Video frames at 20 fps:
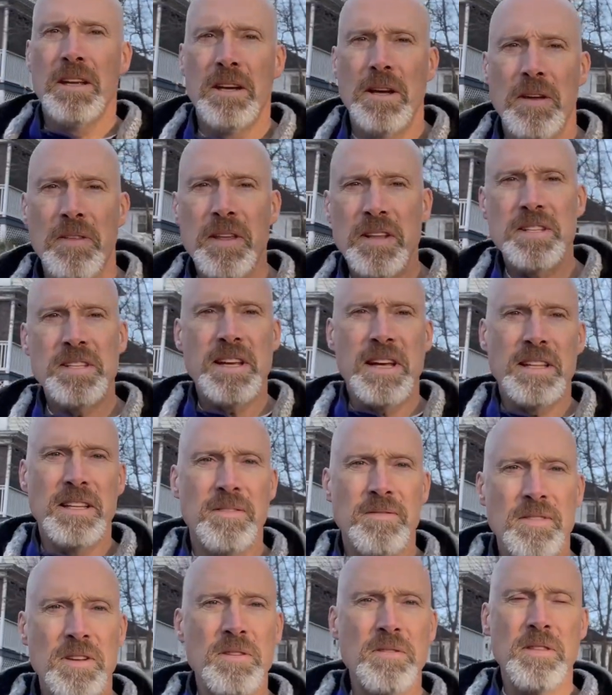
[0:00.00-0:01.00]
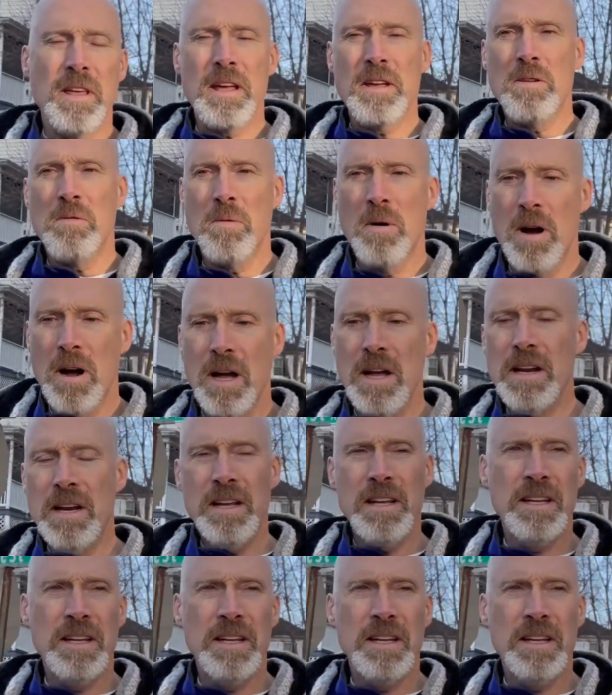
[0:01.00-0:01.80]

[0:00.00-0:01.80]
know, that's got the view that you want.